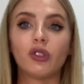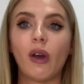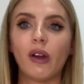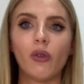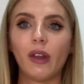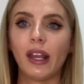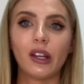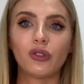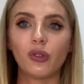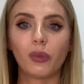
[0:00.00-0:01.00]
so I don't like
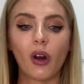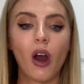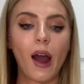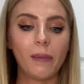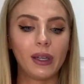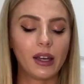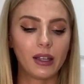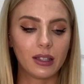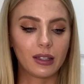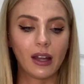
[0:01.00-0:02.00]
it super hot
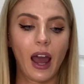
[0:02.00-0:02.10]
because